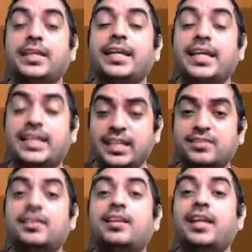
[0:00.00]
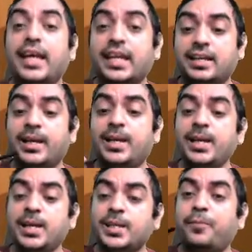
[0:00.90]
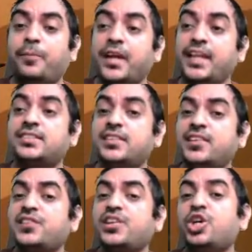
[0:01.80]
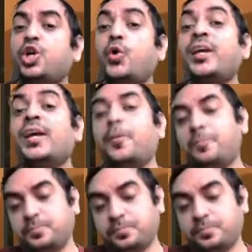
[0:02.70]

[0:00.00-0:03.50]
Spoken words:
it is likely the price is going up.